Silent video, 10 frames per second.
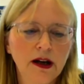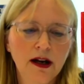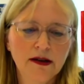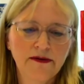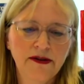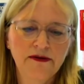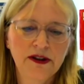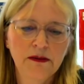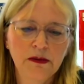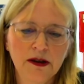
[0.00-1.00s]
the last
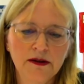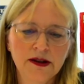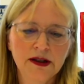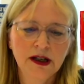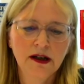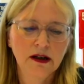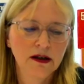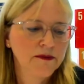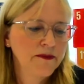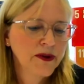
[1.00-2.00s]
15 months,
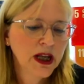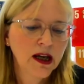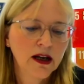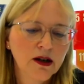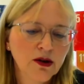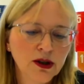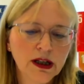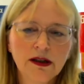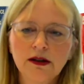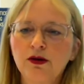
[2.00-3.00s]

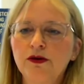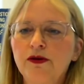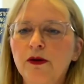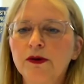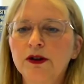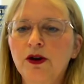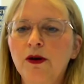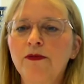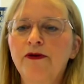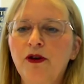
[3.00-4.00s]
including the tone from the
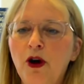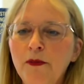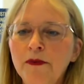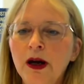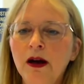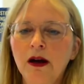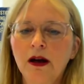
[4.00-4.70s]
top, from